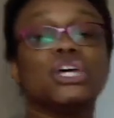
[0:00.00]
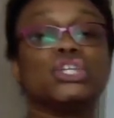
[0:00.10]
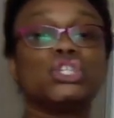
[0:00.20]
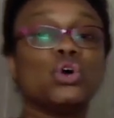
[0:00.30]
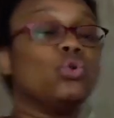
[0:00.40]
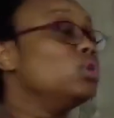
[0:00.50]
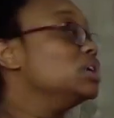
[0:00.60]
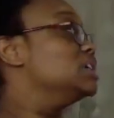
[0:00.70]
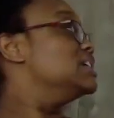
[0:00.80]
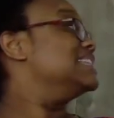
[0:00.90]
So
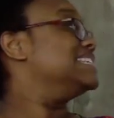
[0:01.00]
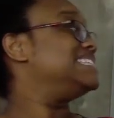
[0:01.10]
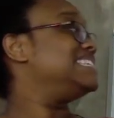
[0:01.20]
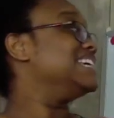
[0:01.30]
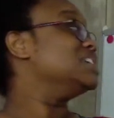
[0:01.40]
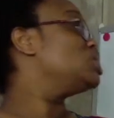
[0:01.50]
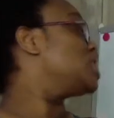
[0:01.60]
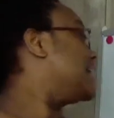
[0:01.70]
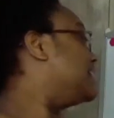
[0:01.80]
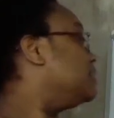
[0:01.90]
the C in
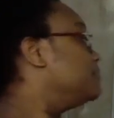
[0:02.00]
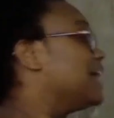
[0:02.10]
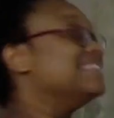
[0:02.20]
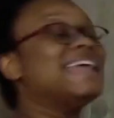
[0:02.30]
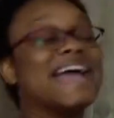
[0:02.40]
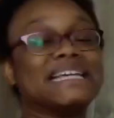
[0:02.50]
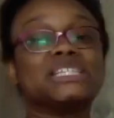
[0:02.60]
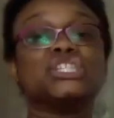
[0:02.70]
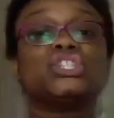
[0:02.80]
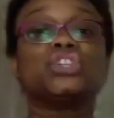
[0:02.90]
China and the
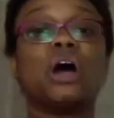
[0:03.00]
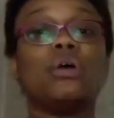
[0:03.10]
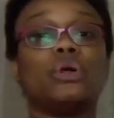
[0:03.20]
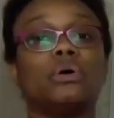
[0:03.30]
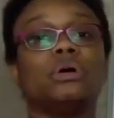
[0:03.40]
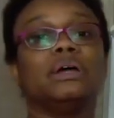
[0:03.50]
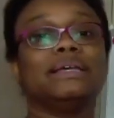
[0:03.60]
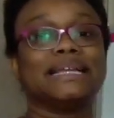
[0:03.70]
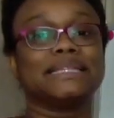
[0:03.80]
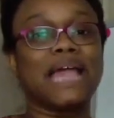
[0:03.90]
S in sorrow
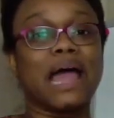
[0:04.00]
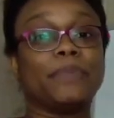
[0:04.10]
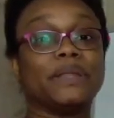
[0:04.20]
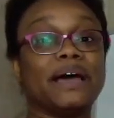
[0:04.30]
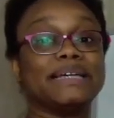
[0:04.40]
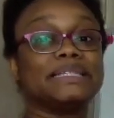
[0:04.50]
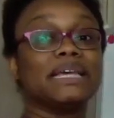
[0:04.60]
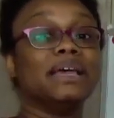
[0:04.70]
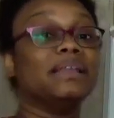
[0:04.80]
gets capitalized.